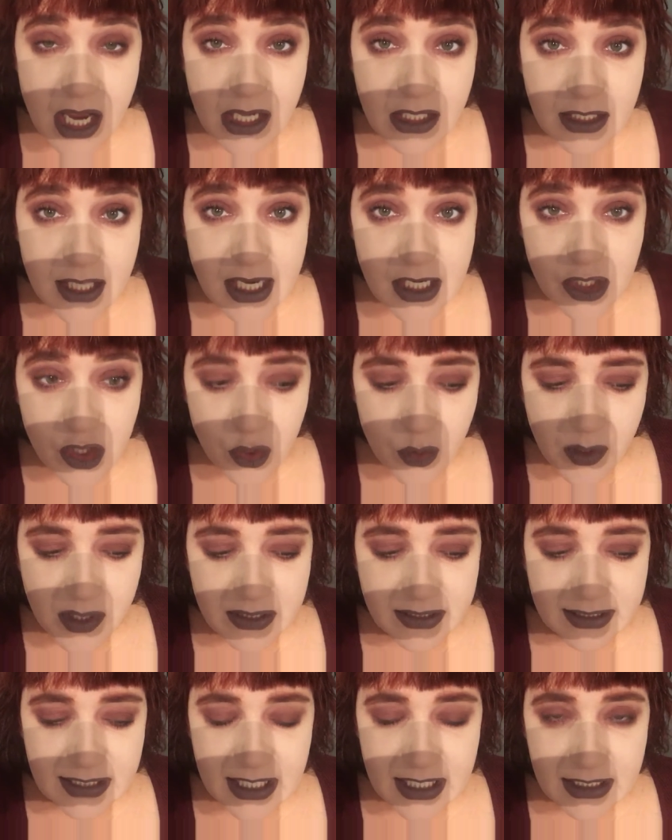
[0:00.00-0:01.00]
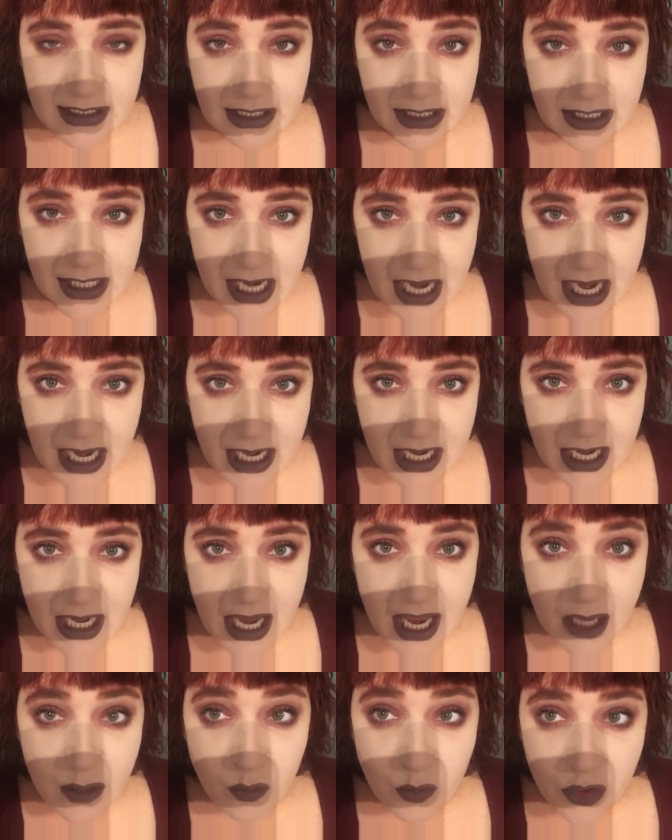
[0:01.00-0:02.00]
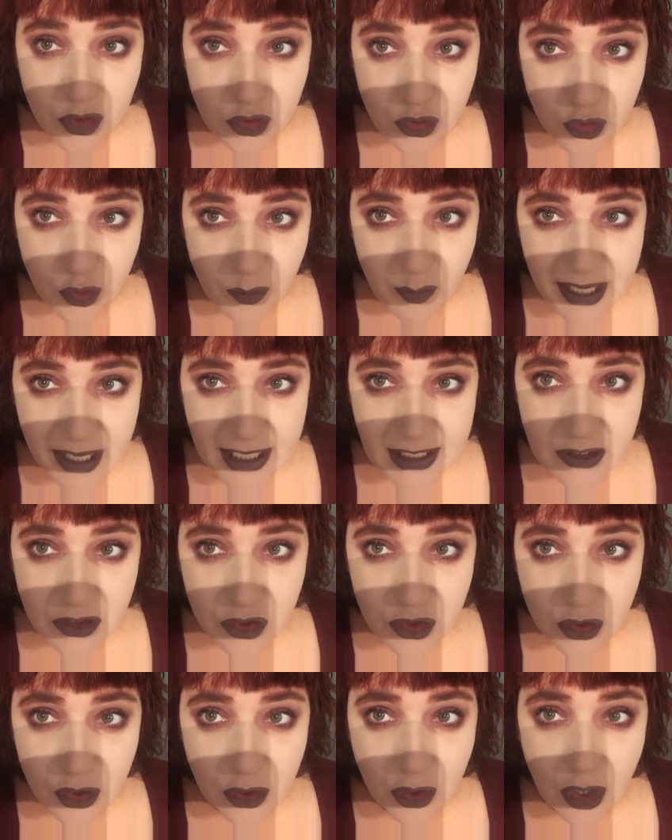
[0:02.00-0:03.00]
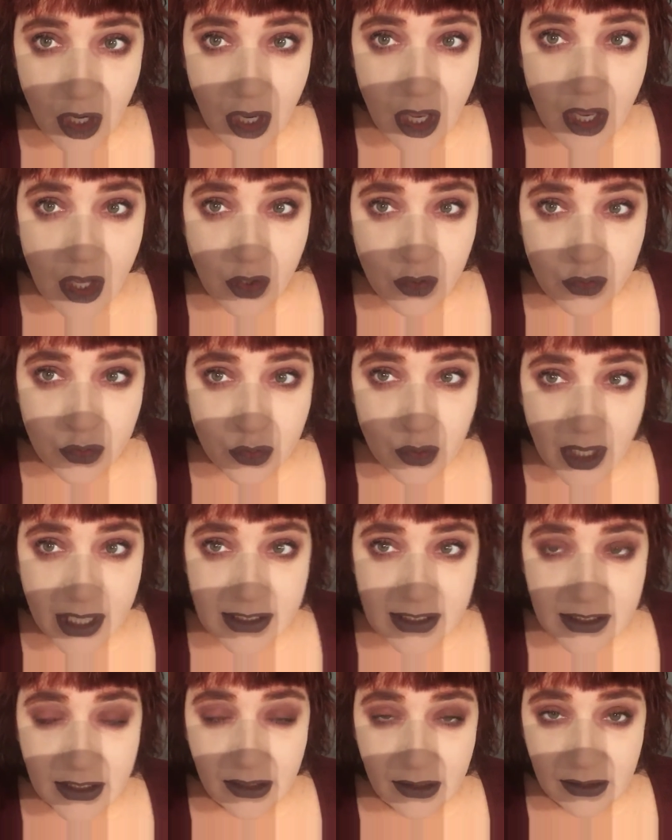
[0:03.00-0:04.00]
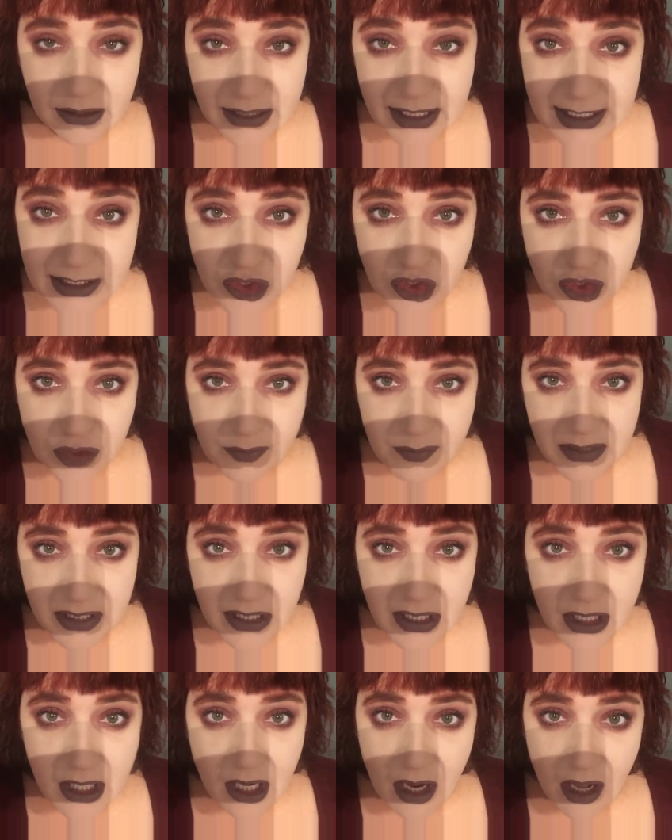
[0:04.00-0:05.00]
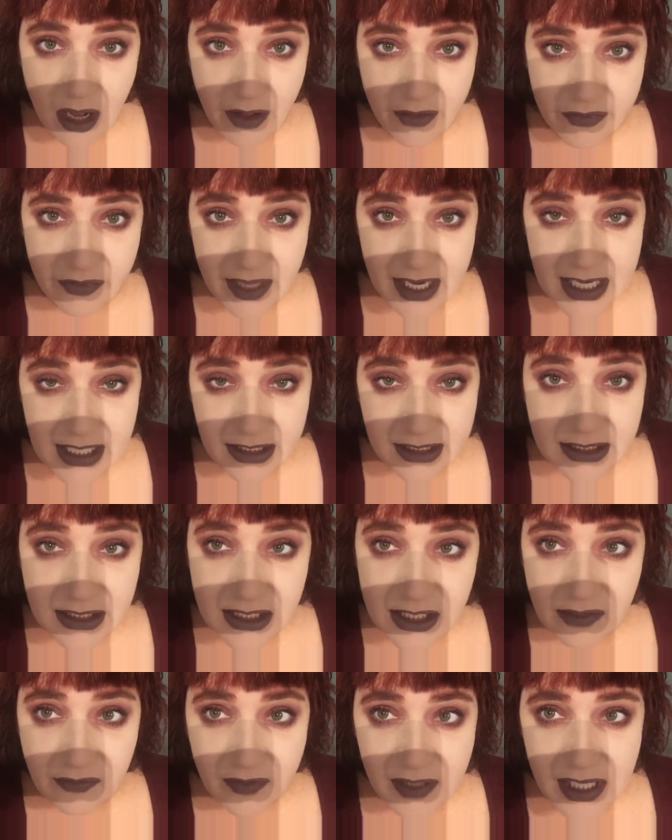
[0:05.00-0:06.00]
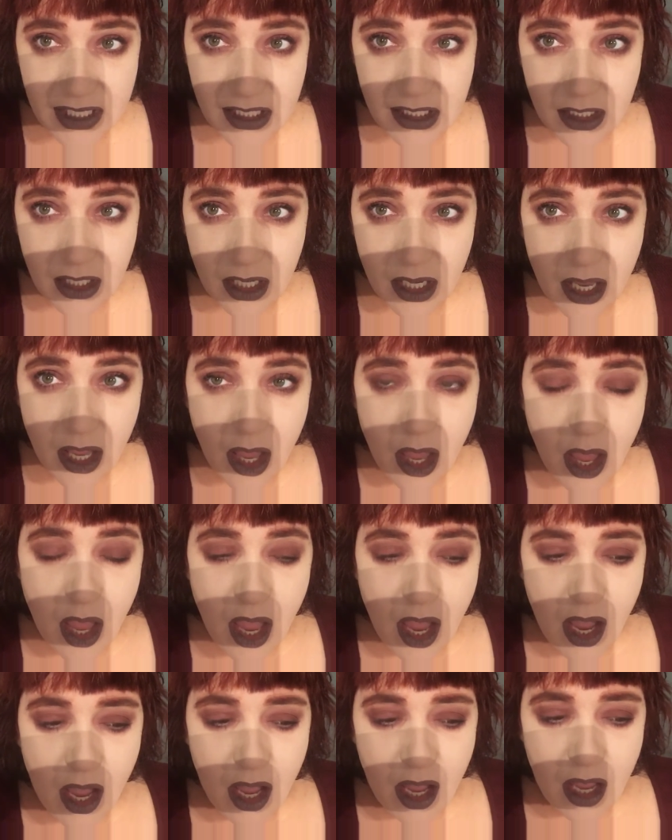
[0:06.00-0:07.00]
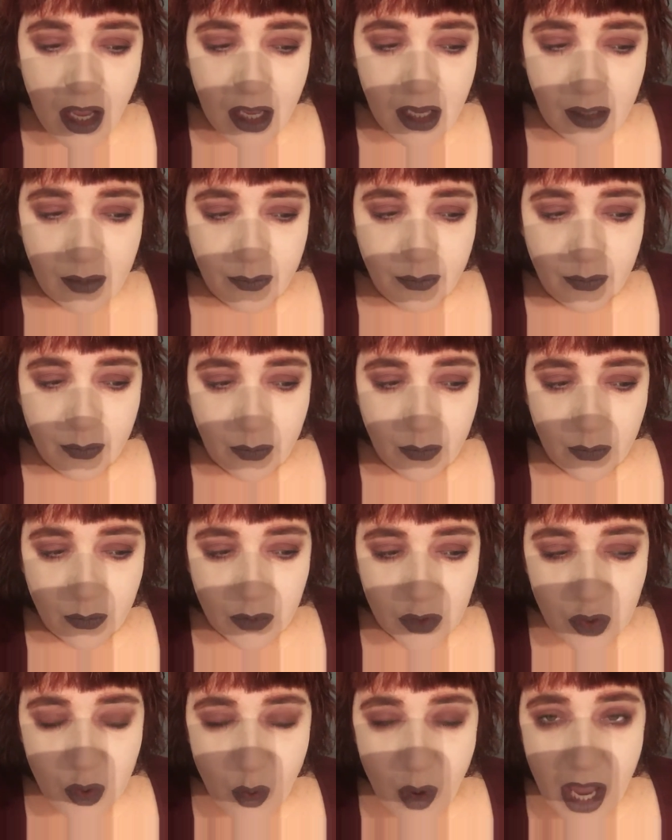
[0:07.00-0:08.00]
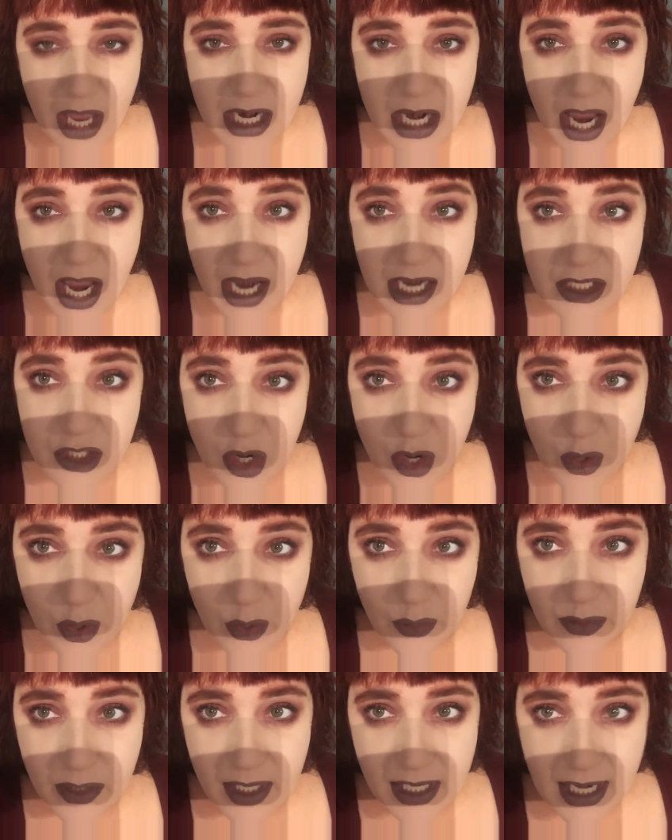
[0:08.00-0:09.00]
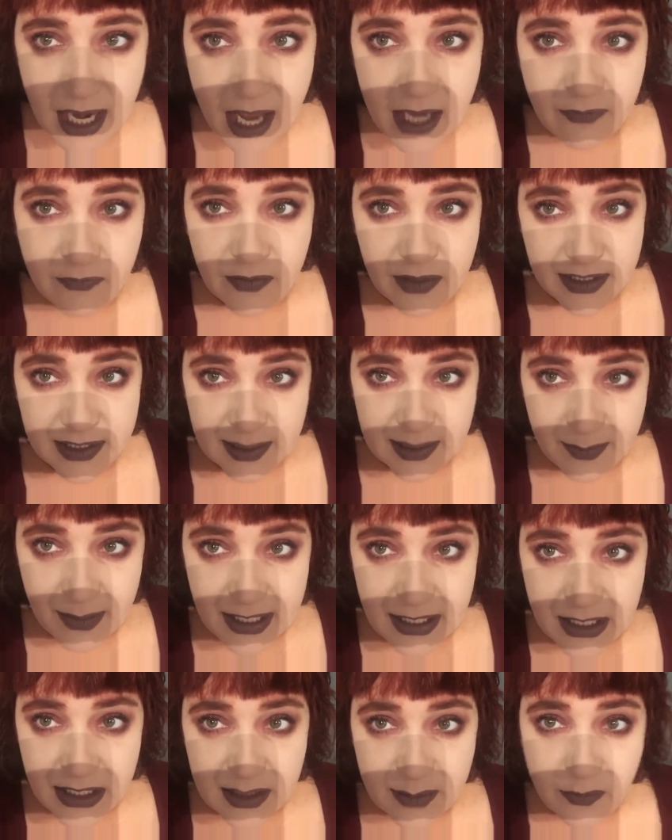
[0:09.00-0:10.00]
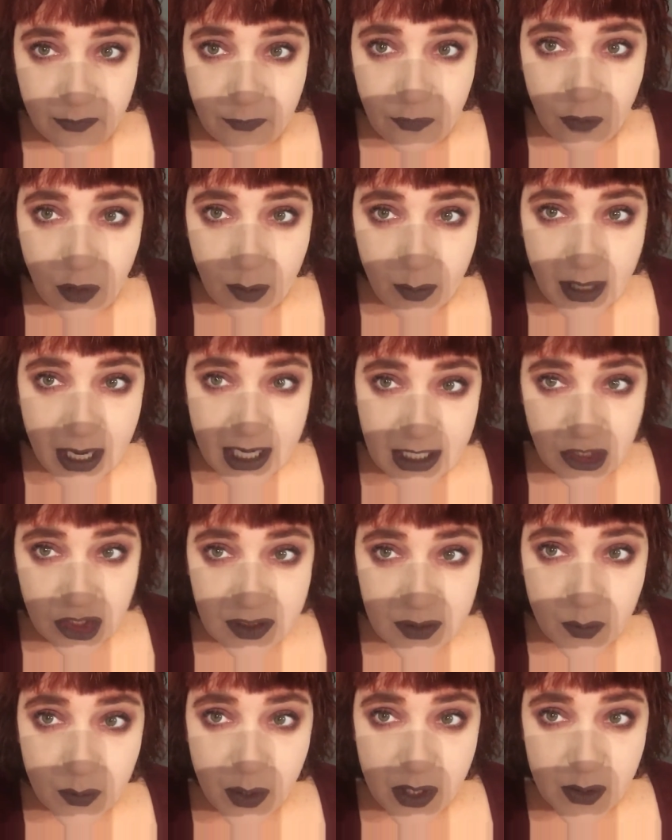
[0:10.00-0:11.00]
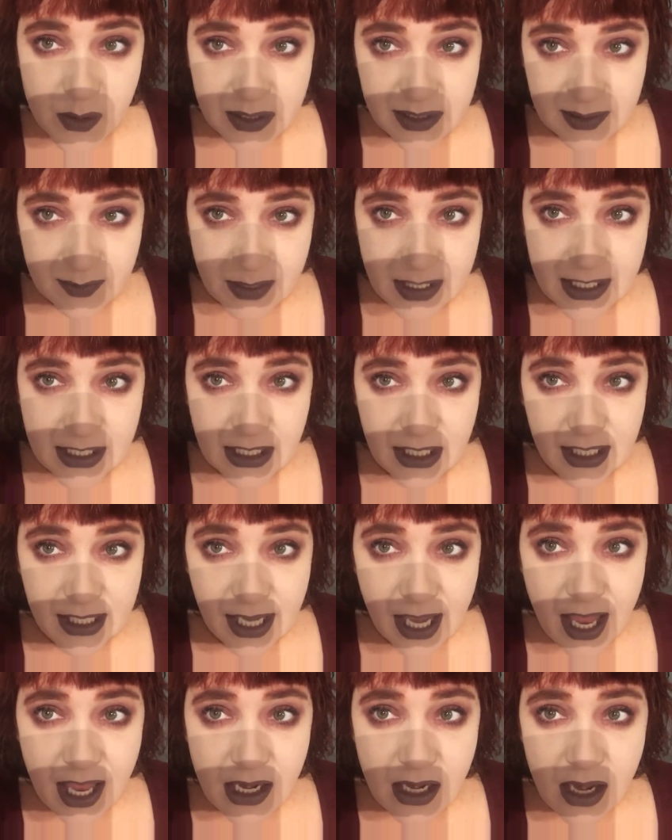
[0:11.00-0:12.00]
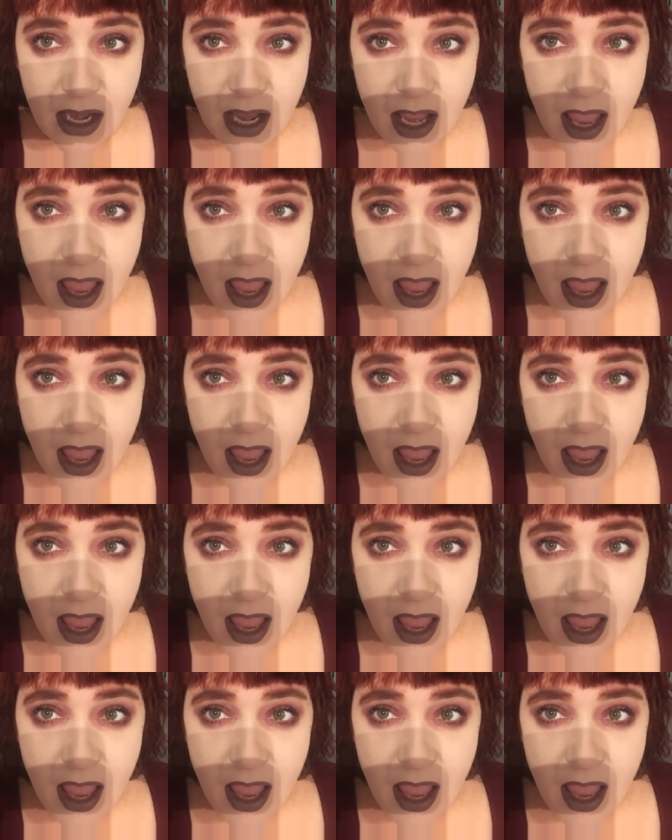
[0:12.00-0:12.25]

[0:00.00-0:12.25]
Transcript: that USA Today and Richard Painter tried to lynch me on Thanksgiving. You know, and I know that I've explained this before, but I just want to explain it again.